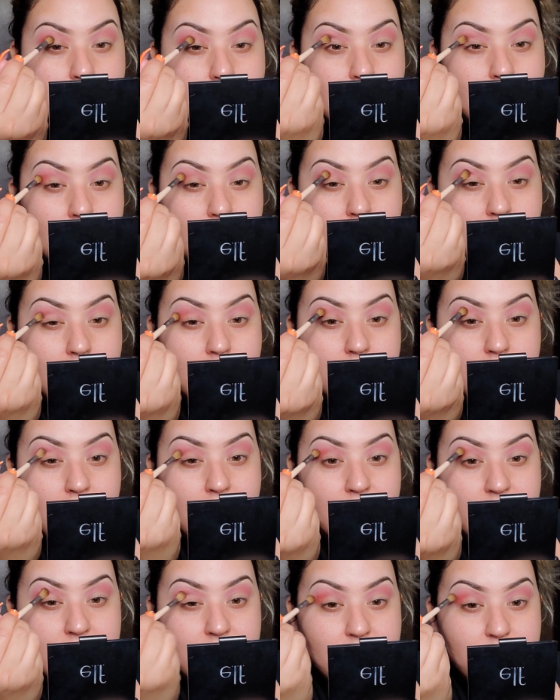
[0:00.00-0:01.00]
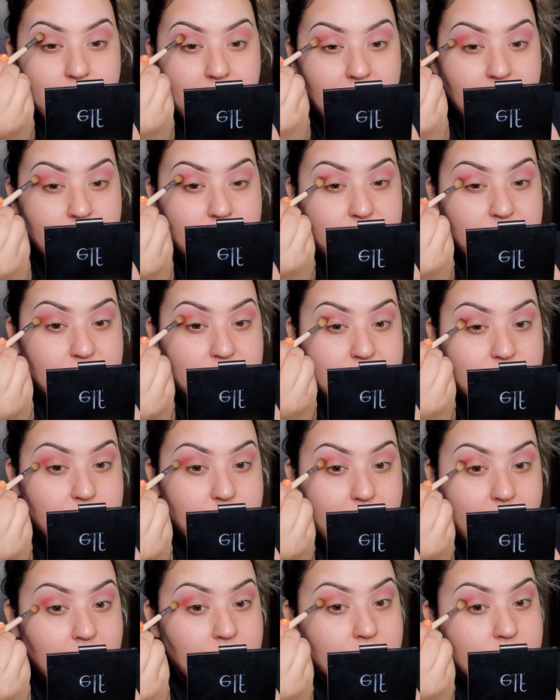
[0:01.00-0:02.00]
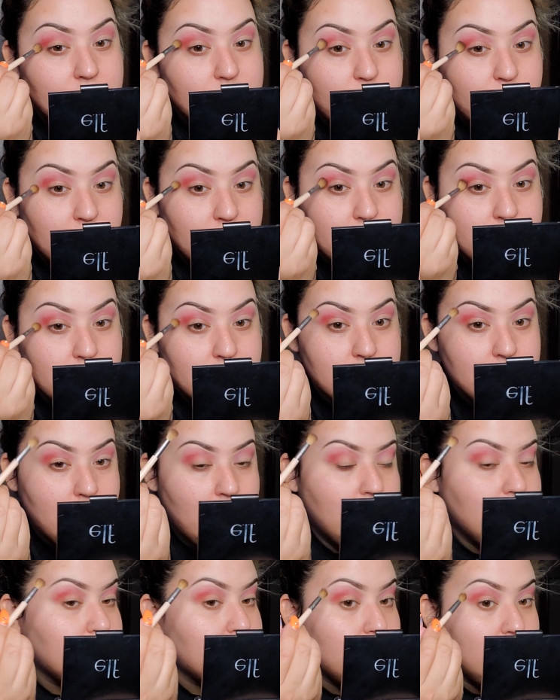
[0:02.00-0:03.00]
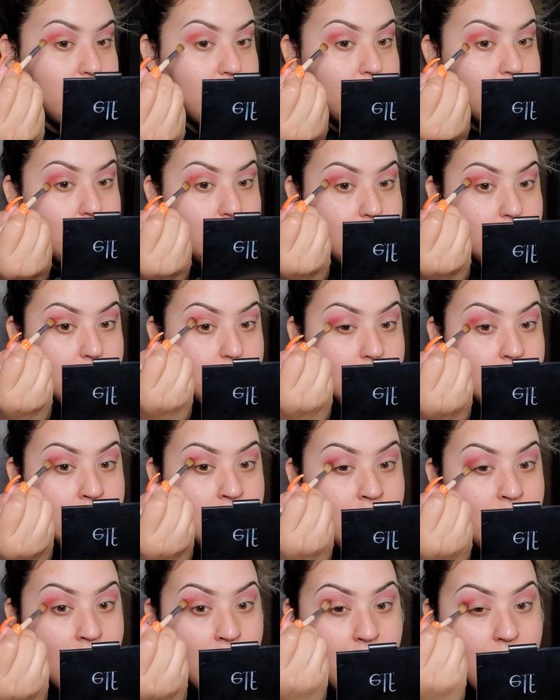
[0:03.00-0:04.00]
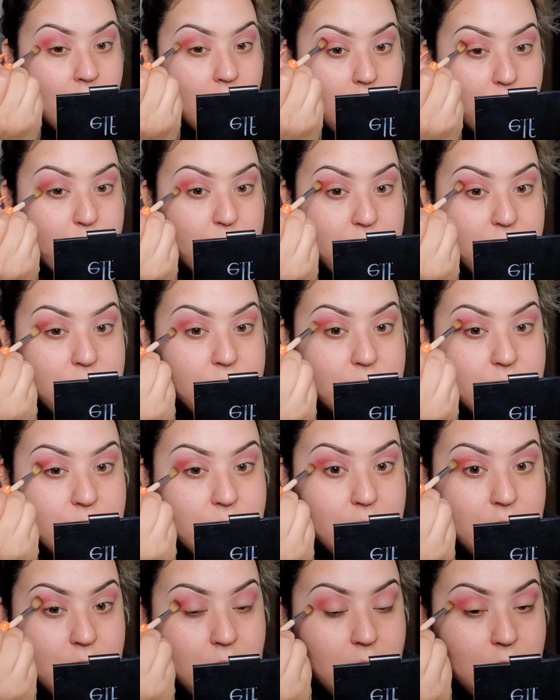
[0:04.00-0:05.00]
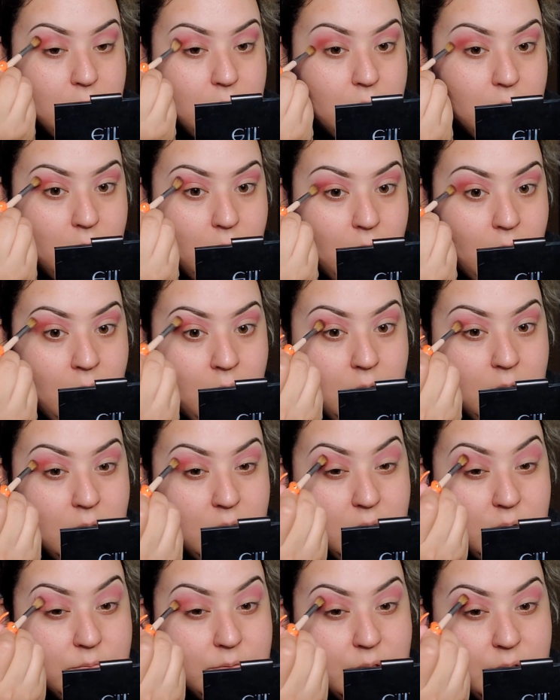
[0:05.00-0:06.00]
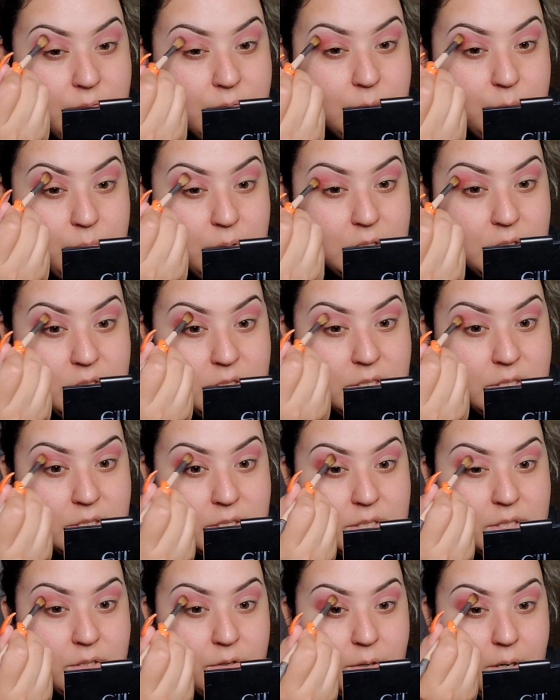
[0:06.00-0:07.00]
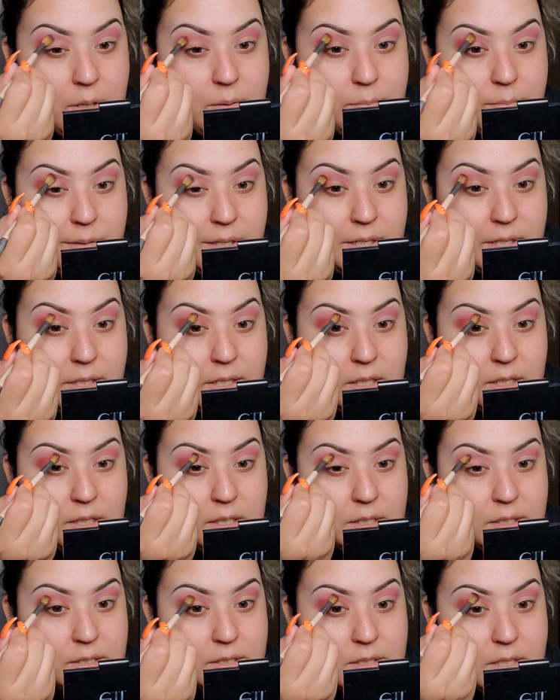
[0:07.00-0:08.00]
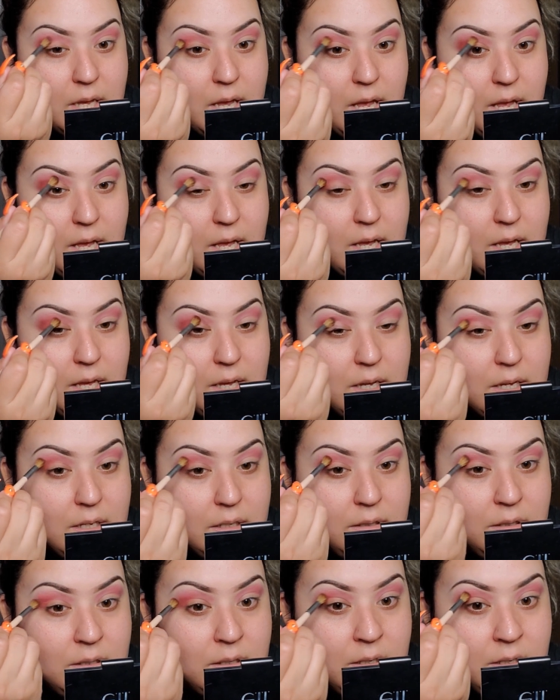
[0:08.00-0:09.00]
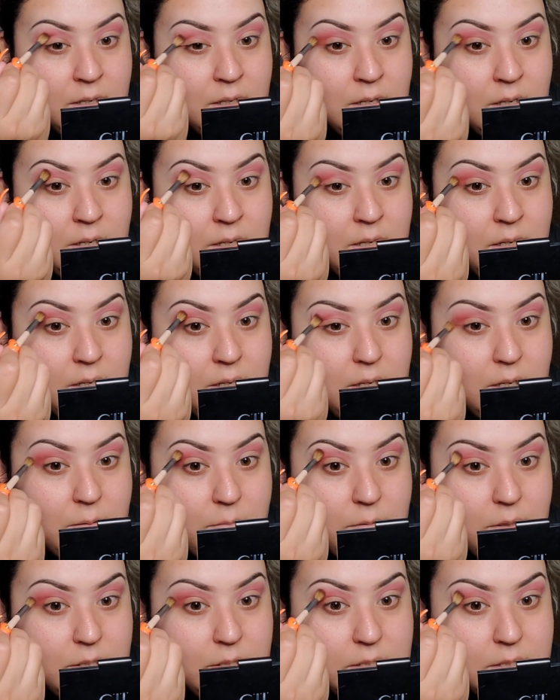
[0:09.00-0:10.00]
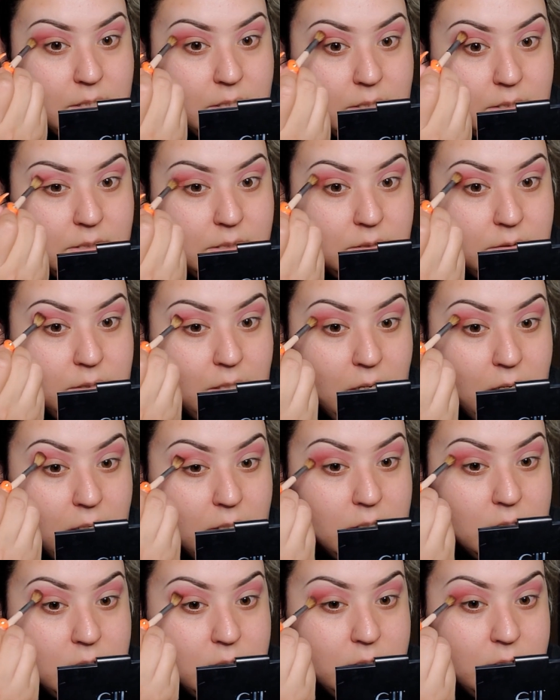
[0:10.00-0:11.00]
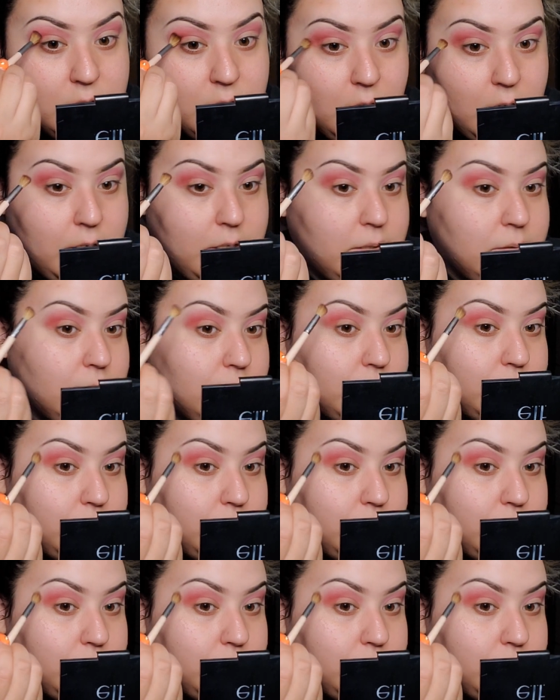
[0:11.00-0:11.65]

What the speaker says: And I don't have any bad reviews about those brushes, guys. They were good. I've been using a lot of different brushes throughout my years, and it works good. Don't knock it till you try it.